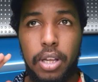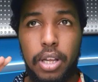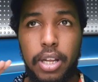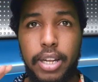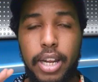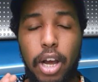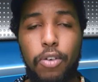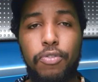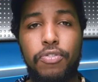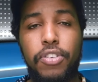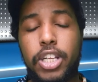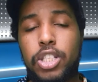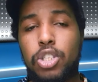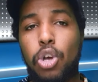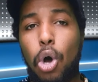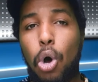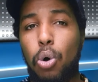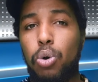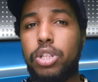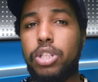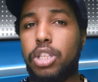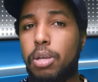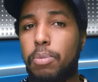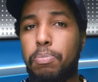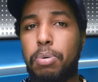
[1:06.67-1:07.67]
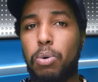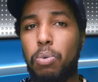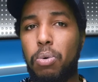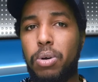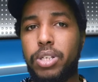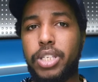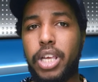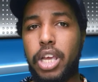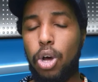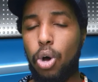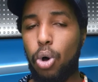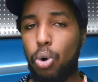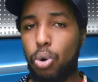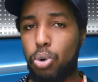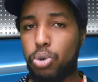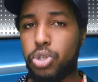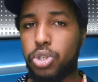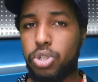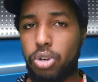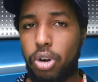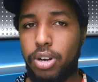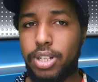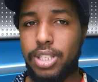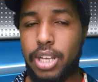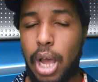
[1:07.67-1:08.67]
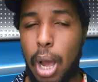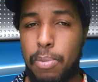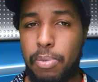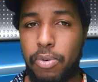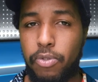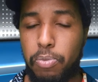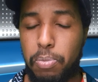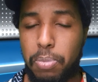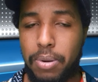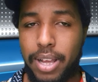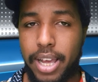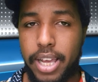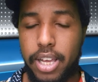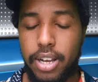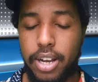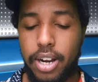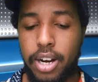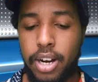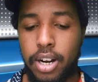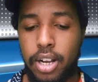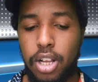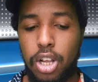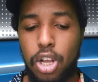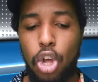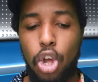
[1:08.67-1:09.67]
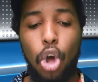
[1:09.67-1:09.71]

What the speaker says: Now, Victor Oladipo was an all-star type of player,